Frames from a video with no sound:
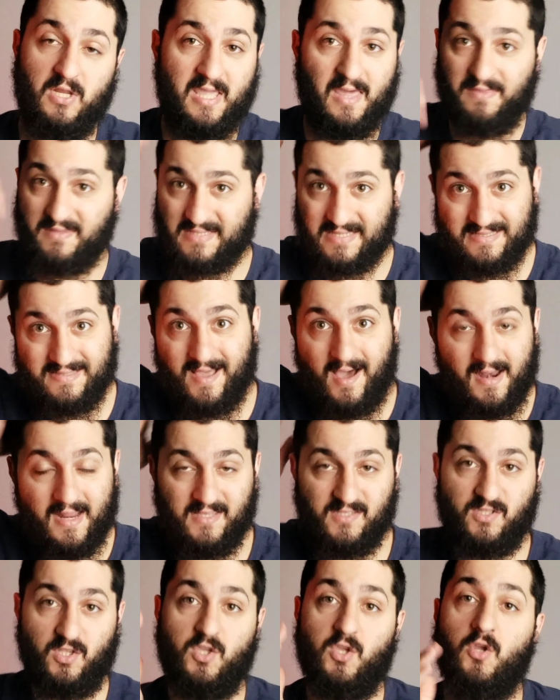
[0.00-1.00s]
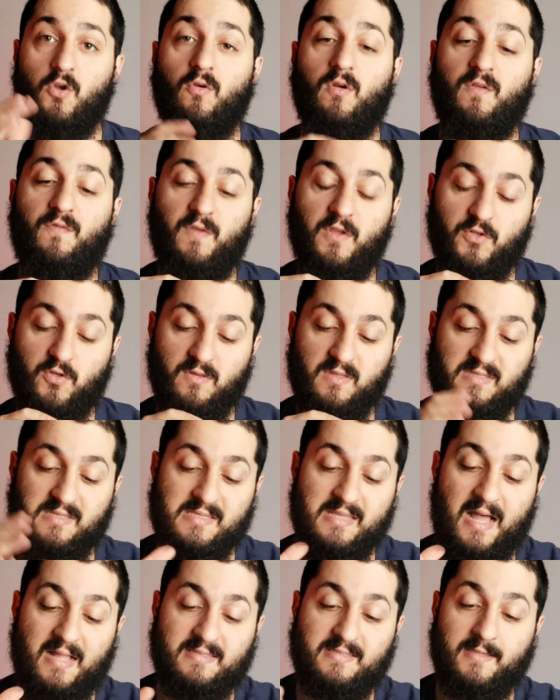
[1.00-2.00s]
Again, this is not a security feature. This
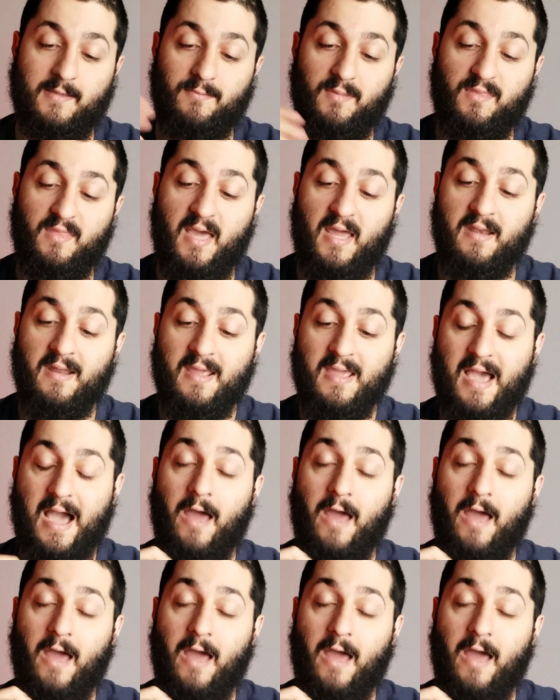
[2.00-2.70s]
is not something that